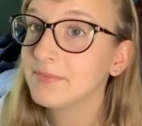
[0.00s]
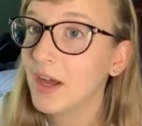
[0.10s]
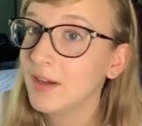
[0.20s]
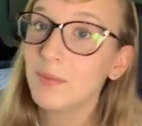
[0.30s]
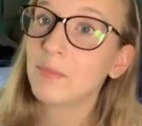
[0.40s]

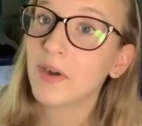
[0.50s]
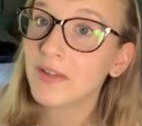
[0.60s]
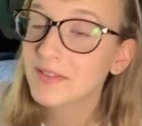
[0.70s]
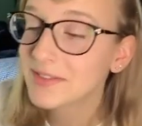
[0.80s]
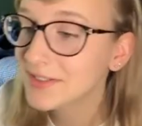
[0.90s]
I'm
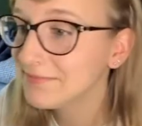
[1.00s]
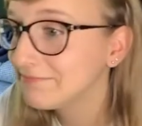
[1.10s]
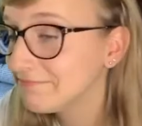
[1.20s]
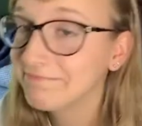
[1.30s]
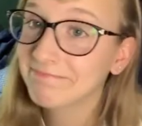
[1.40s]
impressed.
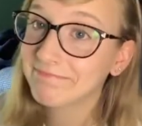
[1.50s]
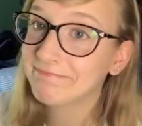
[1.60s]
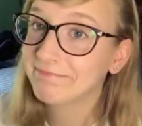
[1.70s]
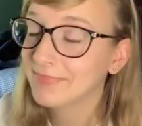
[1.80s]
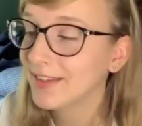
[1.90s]

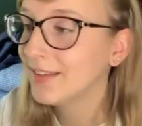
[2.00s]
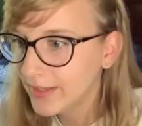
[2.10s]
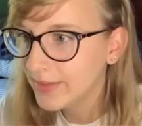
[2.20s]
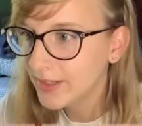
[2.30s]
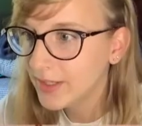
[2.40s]

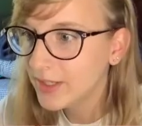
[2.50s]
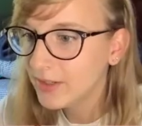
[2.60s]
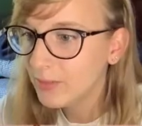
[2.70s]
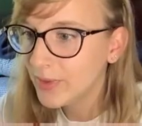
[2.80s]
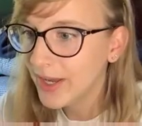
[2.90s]
And
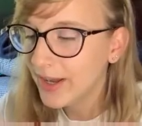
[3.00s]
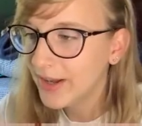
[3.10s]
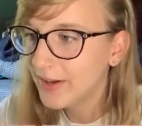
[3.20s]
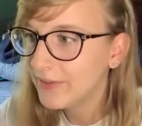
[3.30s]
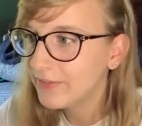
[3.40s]
then we
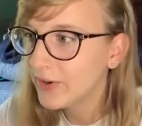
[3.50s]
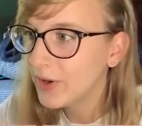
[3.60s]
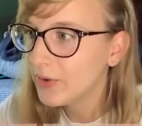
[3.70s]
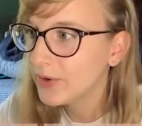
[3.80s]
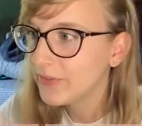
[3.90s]
have,
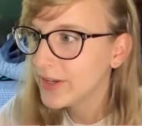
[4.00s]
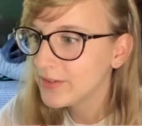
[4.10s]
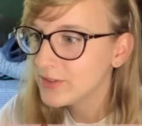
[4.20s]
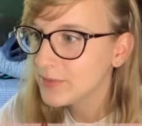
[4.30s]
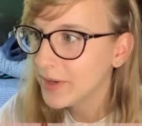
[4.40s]
oh, if I
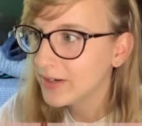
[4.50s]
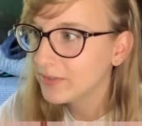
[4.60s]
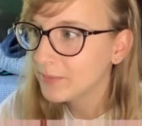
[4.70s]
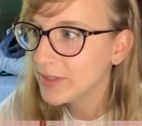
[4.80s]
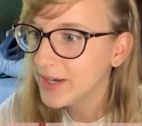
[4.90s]
zoom out a
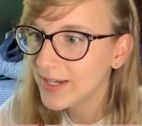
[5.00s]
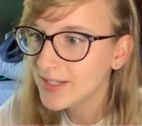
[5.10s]
little bit, I